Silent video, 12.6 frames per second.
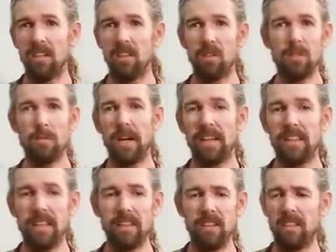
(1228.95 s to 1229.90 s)
Whereas back
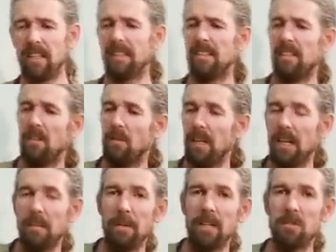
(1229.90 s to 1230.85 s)
then, they're like, oh, we
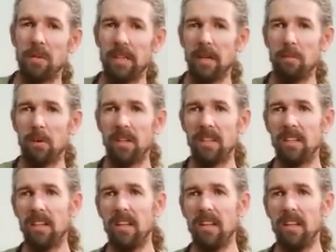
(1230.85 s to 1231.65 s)
can't mess with that part.